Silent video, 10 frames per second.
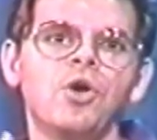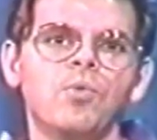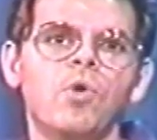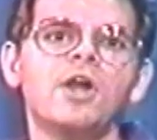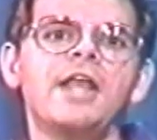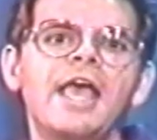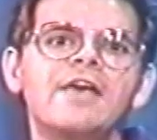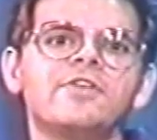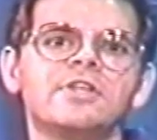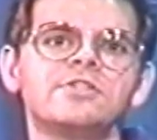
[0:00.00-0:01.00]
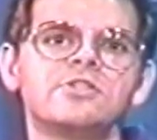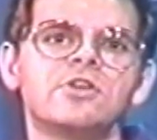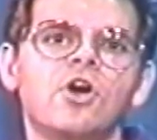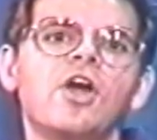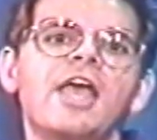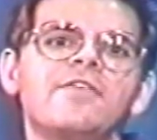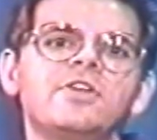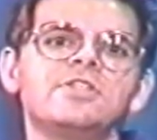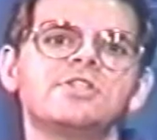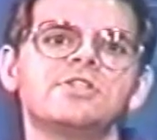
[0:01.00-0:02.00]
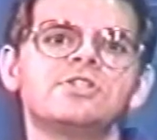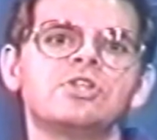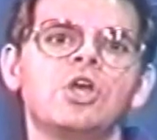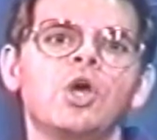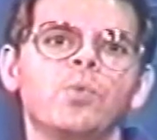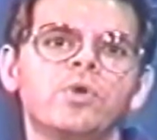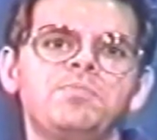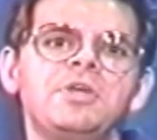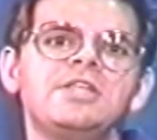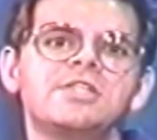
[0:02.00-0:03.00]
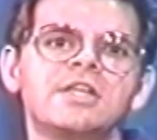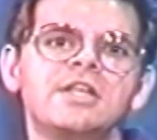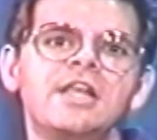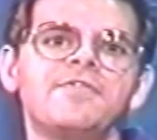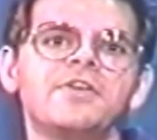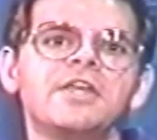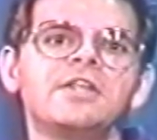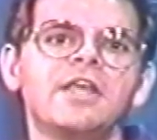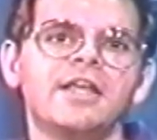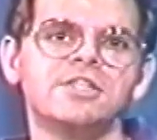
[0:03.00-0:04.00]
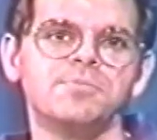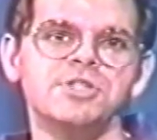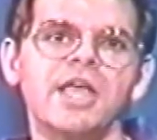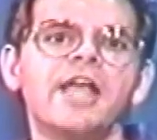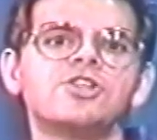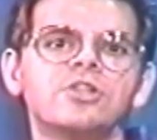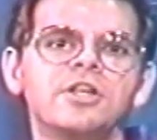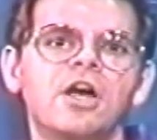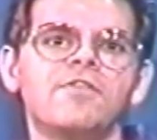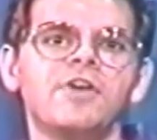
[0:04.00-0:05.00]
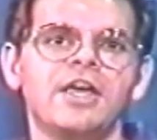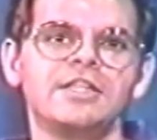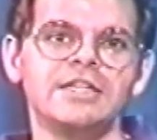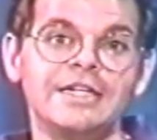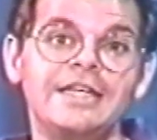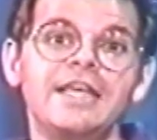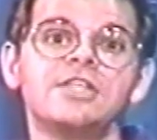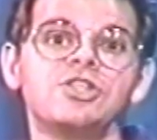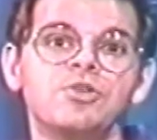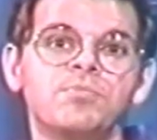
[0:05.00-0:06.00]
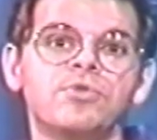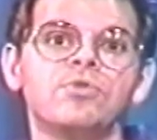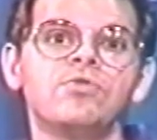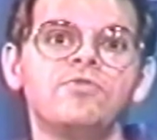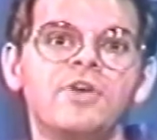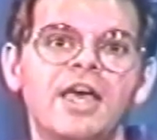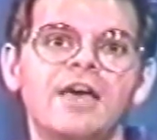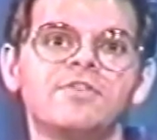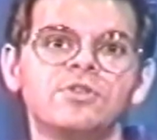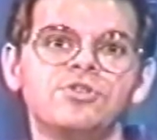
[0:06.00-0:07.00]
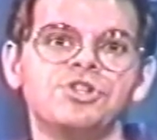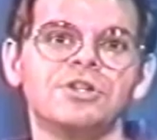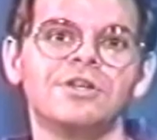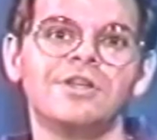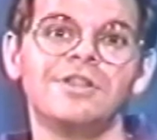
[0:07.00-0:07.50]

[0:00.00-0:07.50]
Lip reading: What evidence or evidences would be significant and substantial enough to disprove evolution?